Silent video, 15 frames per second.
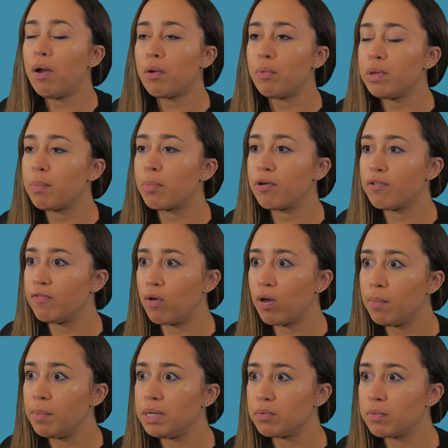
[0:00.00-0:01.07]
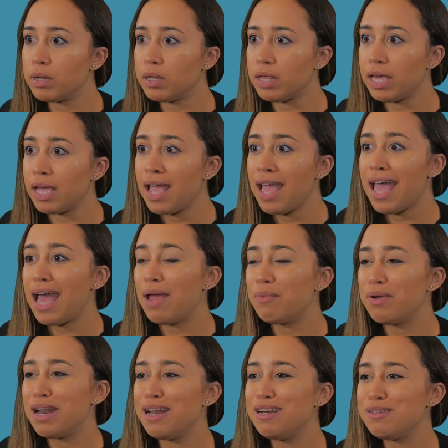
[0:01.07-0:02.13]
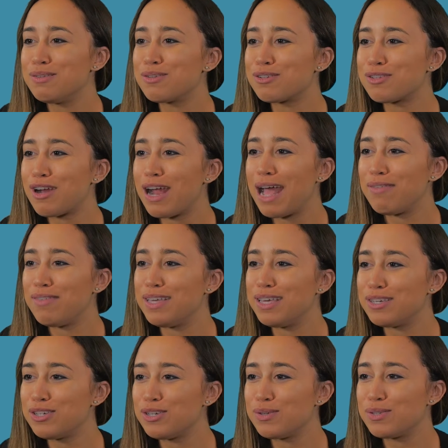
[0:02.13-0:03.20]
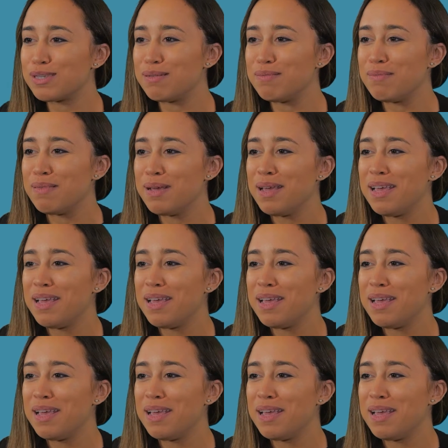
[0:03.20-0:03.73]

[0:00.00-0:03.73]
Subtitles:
are we performing really. And when end users are having issues and